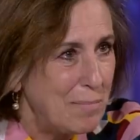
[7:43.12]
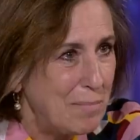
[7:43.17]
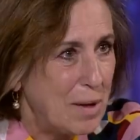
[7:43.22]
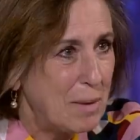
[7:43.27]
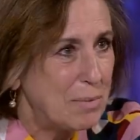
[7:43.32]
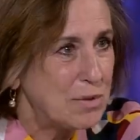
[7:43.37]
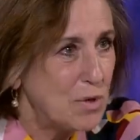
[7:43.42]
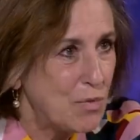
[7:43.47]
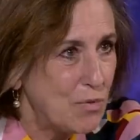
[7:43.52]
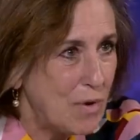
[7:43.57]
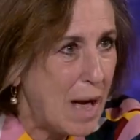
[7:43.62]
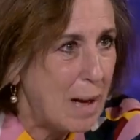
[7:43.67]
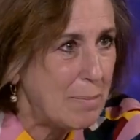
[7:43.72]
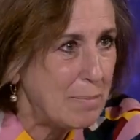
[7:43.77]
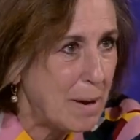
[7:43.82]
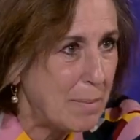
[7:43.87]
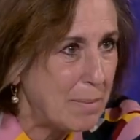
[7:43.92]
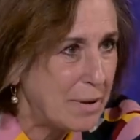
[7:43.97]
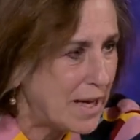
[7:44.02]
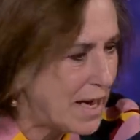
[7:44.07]
be able to
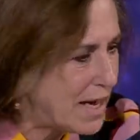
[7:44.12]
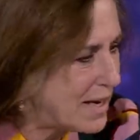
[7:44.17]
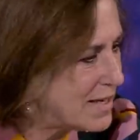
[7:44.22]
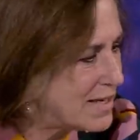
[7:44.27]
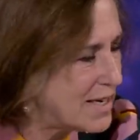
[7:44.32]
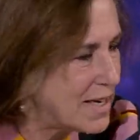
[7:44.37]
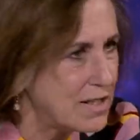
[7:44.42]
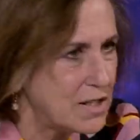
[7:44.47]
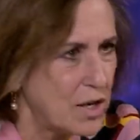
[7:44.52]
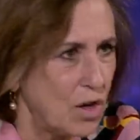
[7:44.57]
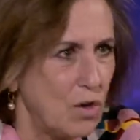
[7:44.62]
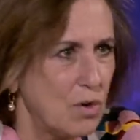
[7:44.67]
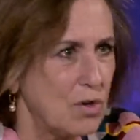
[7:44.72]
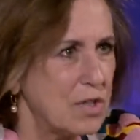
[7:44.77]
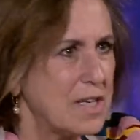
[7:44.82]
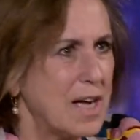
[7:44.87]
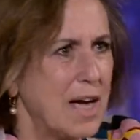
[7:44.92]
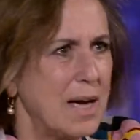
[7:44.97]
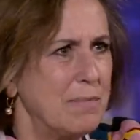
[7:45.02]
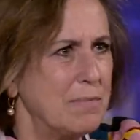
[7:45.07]
ramp up again? It takes a long
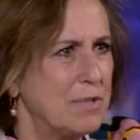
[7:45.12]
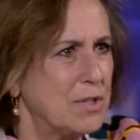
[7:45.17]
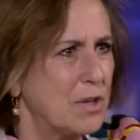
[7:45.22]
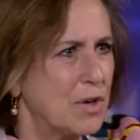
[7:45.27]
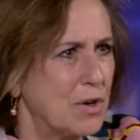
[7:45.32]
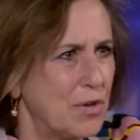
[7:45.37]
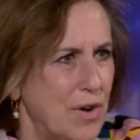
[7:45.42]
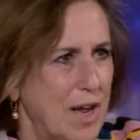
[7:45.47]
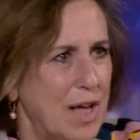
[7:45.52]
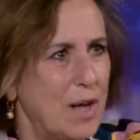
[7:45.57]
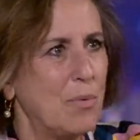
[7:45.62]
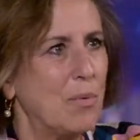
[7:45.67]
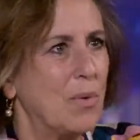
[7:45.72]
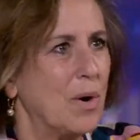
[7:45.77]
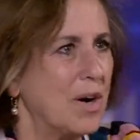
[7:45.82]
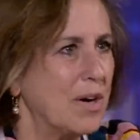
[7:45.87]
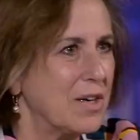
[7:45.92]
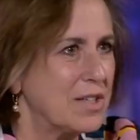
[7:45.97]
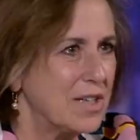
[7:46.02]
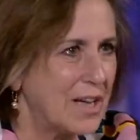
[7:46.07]
time to create
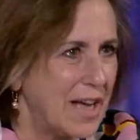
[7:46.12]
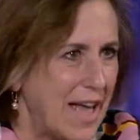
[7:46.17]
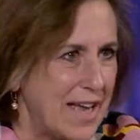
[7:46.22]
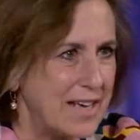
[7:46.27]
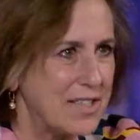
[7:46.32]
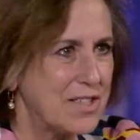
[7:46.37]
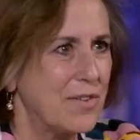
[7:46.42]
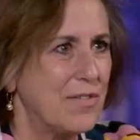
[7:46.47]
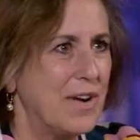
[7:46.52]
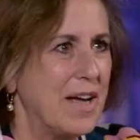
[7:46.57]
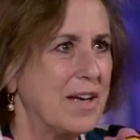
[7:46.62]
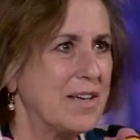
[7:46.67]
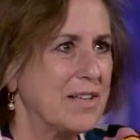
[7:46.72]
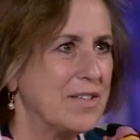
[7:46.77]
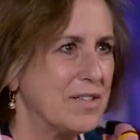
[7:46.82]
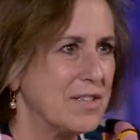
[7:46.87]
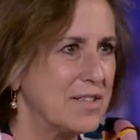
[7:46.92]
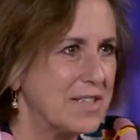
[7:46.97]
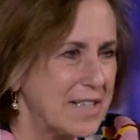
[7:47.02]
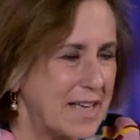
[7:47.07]
work, to get
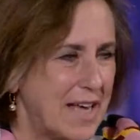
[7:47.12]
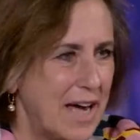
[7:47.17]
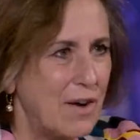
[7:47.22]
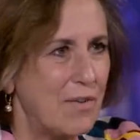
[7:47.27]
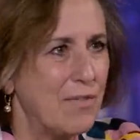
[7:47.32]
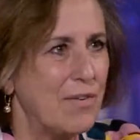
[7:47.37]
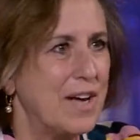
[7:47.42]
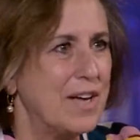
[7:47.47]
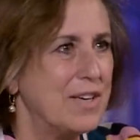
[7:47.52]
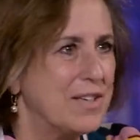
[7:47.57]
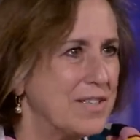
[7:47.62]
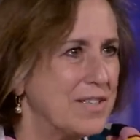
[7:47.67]
directors, to get writers.